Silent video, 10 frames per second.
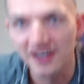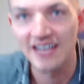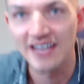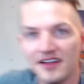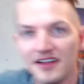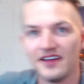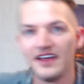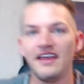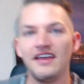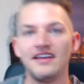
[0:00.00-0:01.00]
in town,
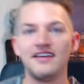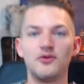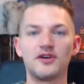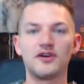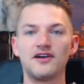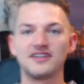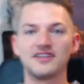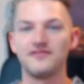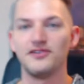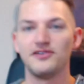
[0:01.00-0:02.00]
and we're gonna go get
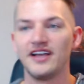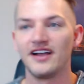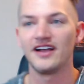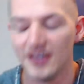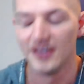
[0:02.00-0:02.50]
some food here.